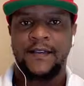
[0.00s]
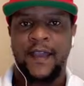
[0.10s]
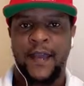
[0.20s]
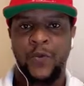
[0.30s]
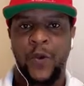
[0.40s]

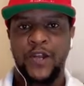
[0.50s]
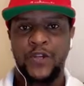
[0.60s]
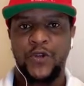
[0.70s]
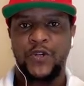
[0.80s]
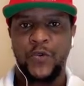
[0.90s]
And when
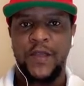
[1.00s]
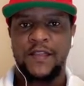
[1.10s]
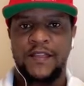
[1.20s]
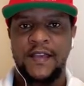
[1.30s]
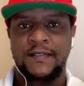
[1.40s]
you're doing
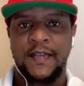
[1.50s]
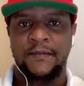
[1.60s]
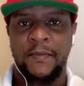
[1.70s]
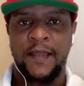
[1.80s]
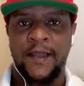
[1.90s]
things
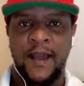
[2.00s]
that make